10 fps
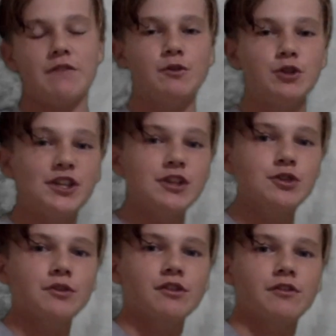If you did
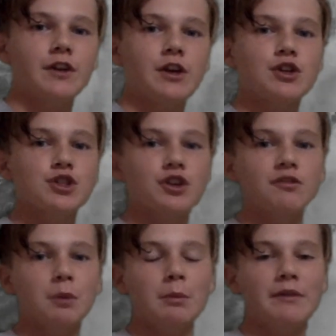enjoy this video, you can show
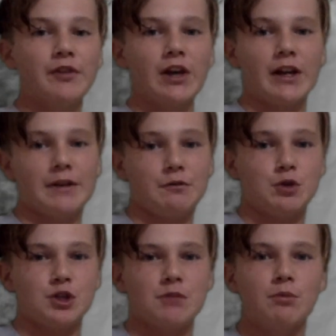support by leaving a like. If you
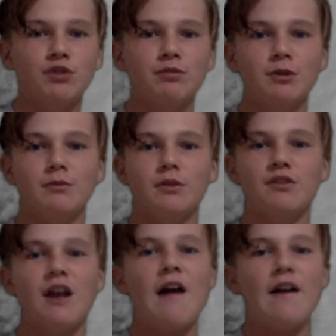want to show more support than
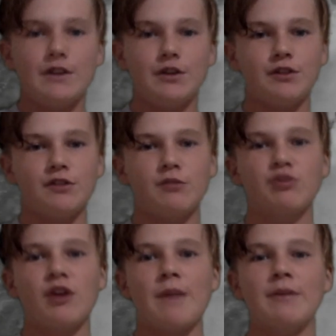most, you can
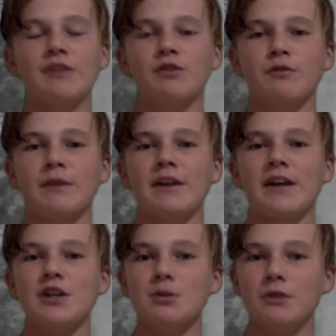subscribe. That's all from me. I'll
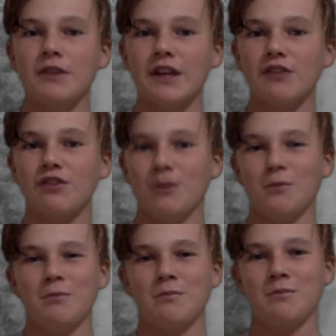catch you all in the next storm.
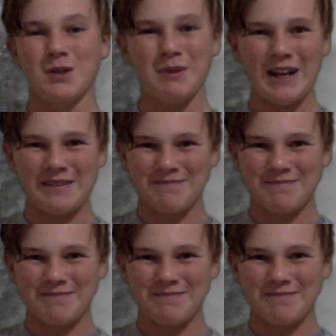Goodbye.